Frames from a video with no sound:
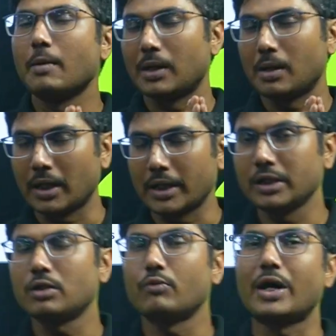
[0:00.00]
but
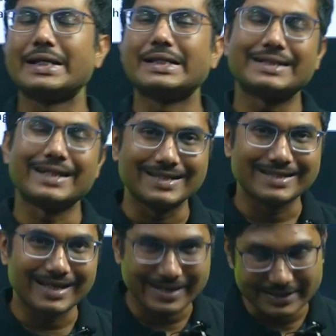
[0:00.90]
month wise study
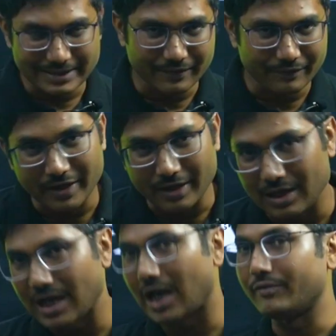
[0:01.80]
strategy
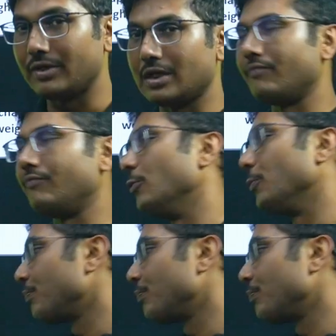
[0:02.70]
definitely I will give you.